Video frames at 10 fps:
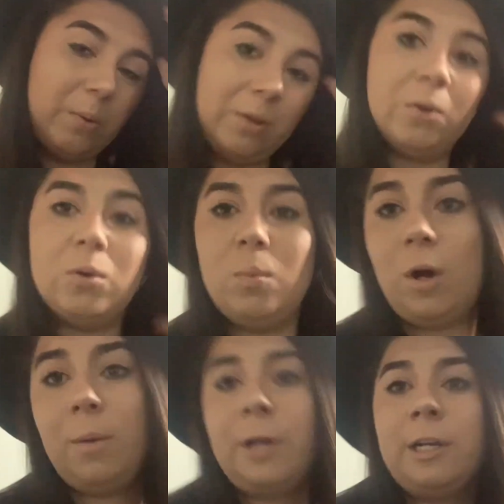go to
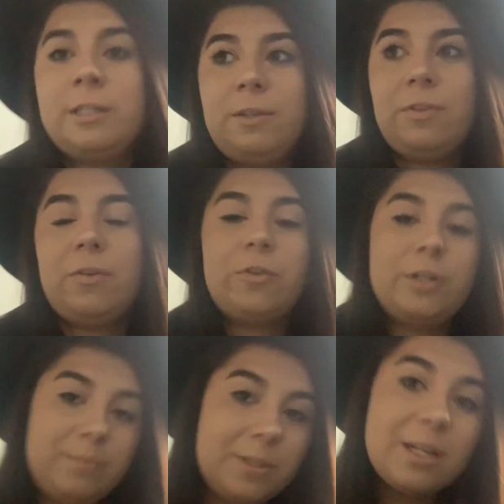Walmart and see if they have
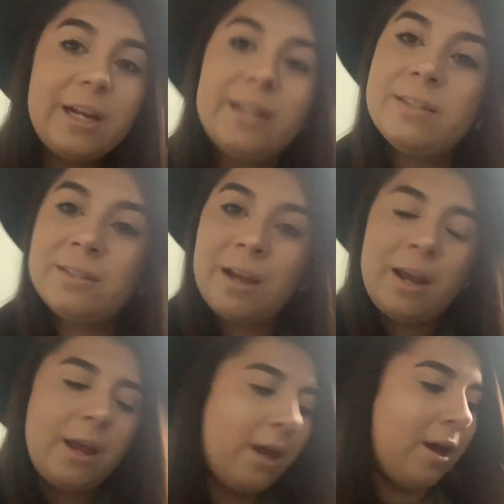Christmas lights.
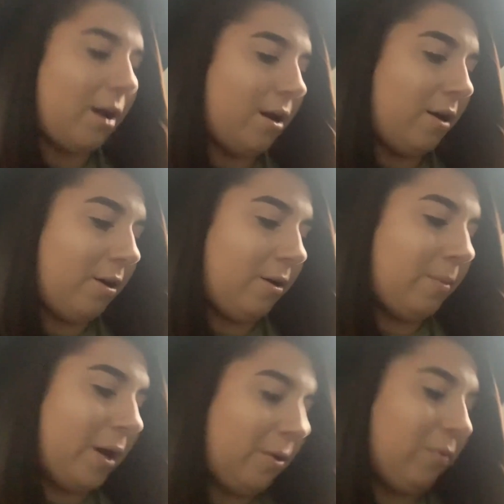
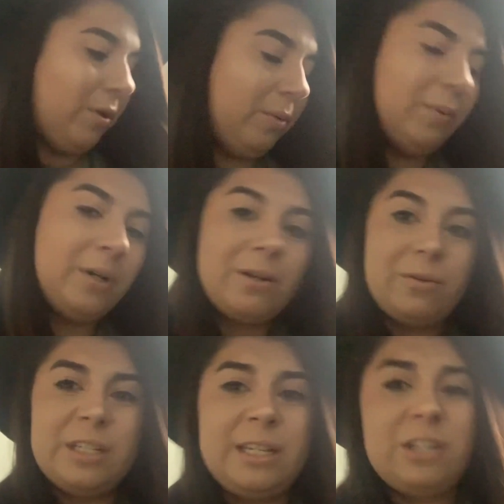I really want to
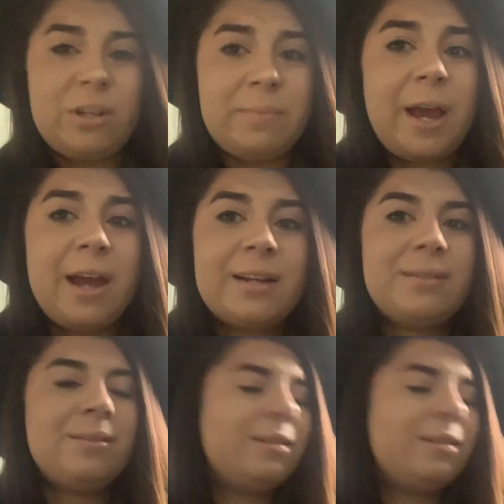go to TJ Maxx and